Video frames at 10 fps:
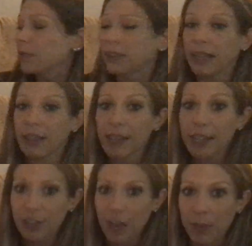clearly
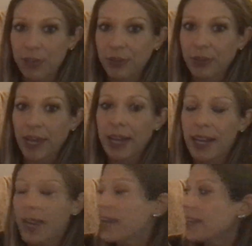a trapezoid.
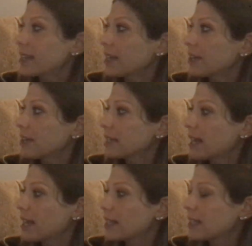It tells
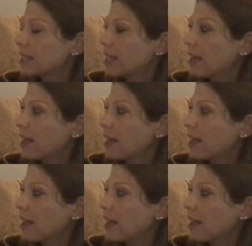us